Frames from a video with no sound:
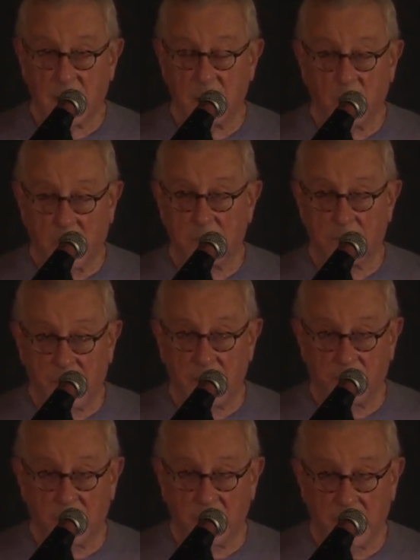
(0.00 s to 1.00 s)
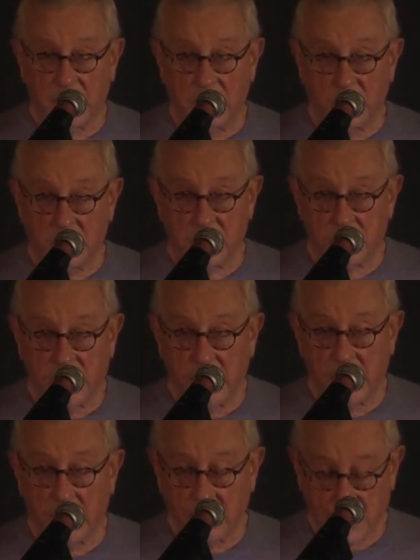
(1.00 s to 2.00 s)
on what people he was treating or